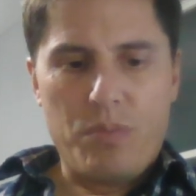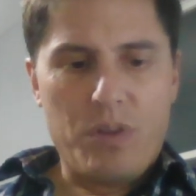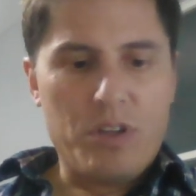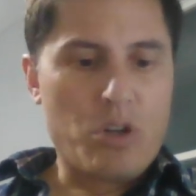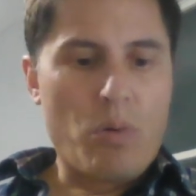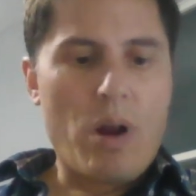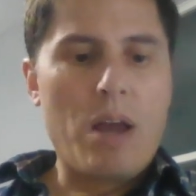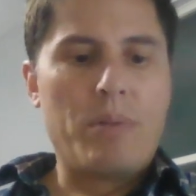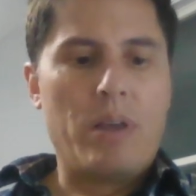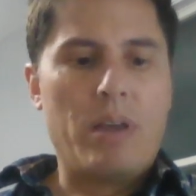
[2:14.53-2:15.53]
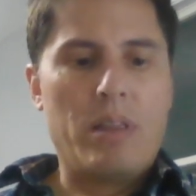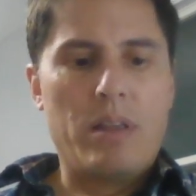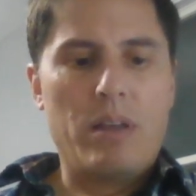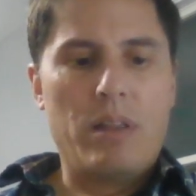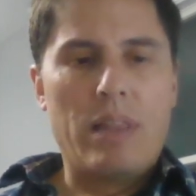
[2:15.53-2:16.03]
described in
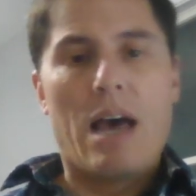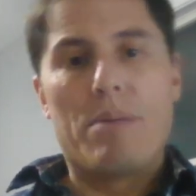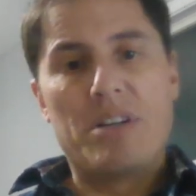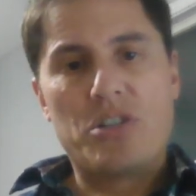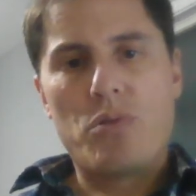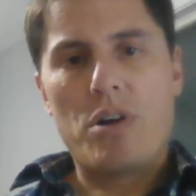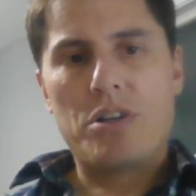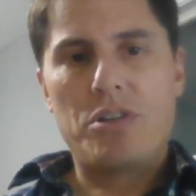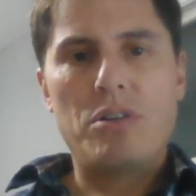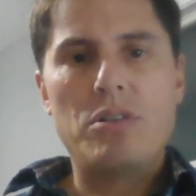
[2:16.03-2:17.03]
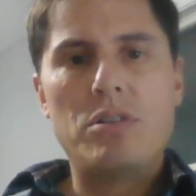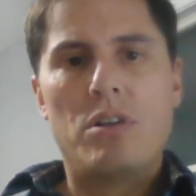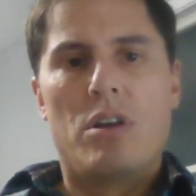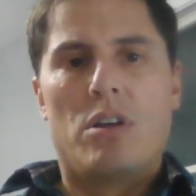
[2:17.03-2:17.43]
the lab instructions.